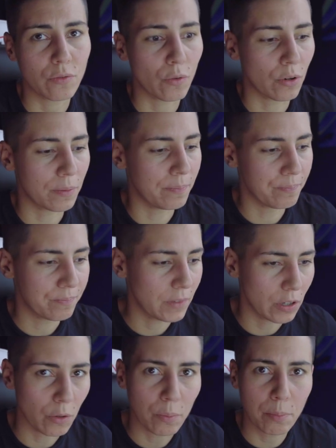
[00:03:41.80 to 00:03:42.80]
for,
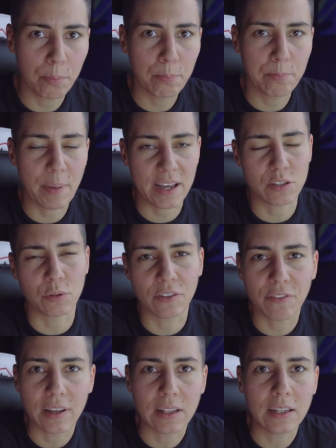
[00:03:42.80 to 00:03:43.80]
you know, password
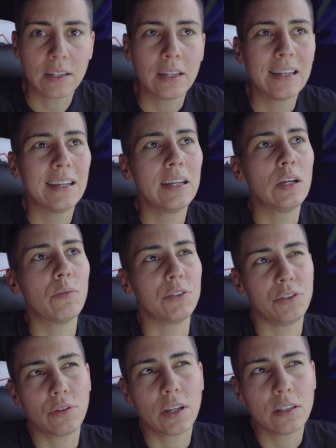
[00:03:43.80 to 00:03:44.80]
filling.
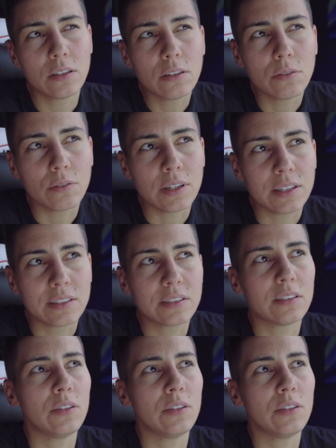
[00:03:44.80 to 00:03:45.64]
What you can do is